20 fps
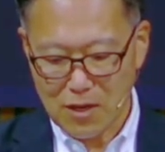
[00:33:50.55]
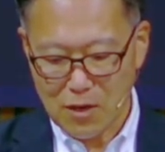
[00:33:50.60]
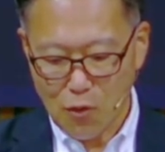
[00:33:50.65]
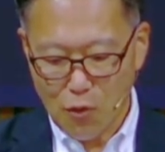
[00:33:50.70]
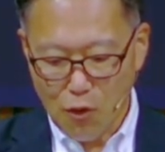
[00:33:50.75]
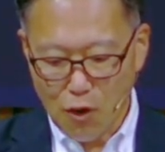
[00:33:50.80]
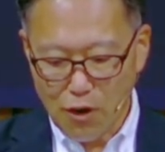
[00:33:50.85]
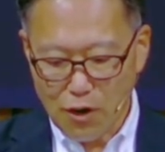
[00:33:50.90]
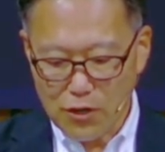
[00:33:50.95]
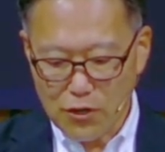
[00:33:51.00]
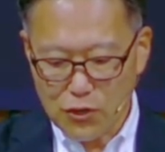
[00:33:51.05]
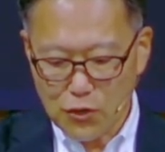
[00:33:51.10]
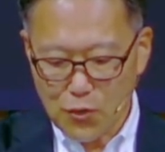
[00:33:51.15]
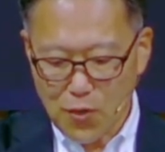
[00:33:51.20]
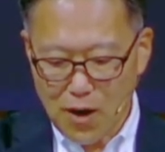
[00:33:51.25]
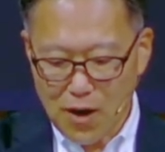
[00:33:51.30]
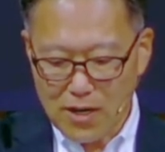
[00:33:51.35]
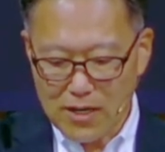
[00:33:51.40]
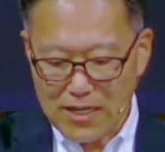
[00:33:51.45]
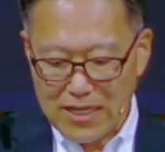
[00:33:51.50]
Or you
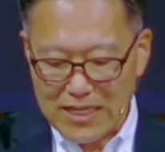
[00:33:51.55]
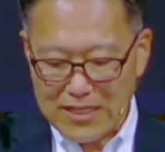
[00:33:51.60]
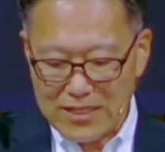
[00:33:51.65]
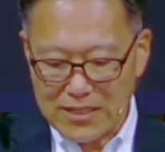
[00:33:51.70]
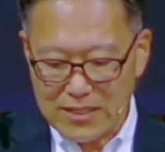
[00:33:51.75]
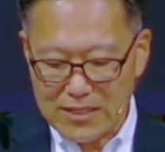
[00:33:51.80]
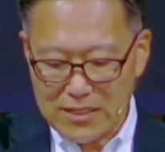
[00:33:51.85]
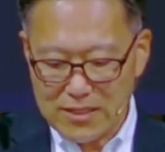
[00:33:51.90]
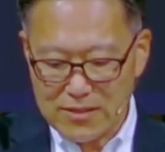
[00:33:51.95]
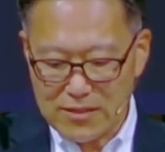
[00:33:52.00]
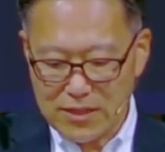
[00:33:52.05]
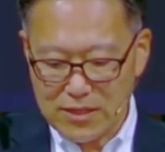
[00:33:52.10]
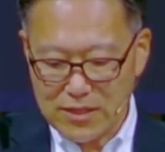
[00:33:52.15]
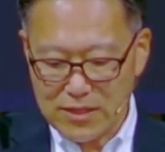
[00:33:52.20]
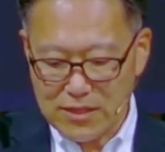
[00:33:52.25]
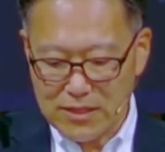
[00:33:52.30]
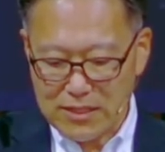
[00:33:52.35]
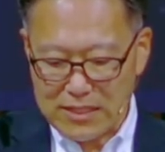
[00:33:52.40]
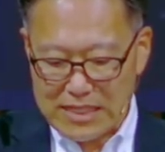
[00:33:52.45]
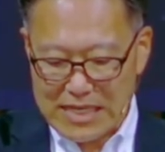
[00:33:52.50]
are in
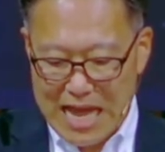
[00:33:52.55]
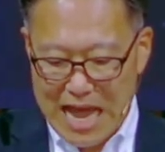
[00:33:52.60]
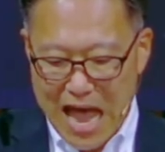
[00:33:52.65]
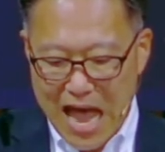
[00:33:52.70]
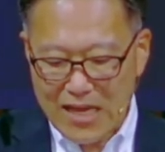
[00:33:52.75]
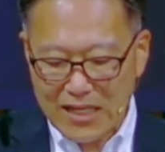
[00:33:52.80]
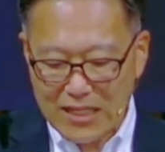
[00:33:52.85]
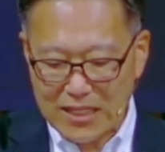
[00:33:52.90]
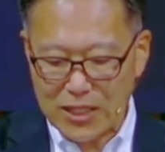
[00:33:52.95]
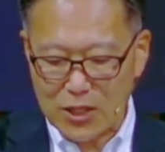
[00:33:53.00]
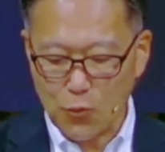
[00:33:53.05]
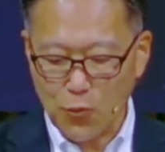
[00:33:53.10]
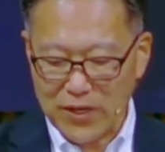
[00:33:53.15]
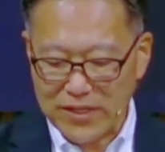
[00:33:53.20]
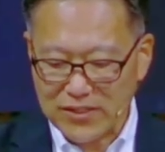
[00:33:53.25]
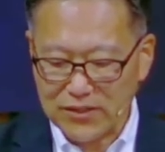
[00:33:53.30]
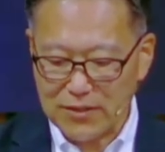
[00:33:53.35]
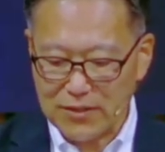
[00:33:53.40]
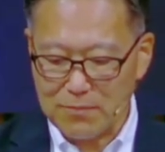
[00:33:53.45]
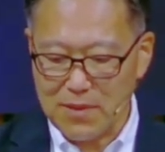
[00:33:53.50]
the godly
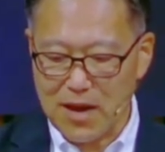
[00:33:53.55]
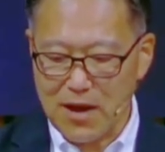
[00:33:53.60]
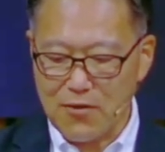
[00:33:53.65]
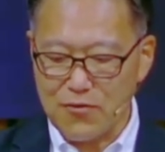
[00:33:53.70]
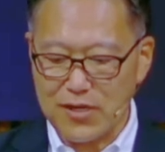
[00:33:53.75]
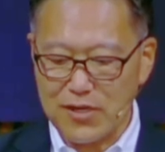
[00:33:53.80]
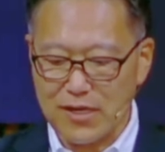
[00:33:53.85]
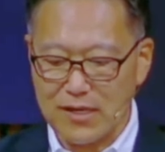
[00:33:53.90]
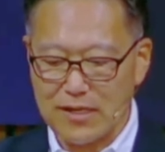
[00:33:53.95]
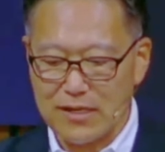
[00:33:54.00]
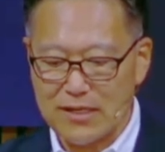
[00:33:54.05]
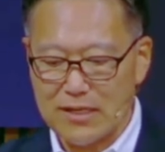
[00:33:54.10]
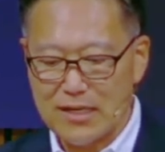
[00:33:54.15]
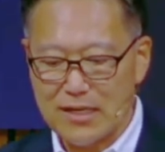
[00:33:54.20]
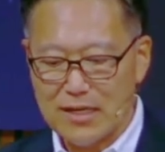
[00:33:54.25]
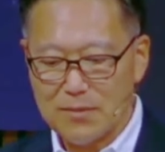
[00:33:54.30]
wisdom area,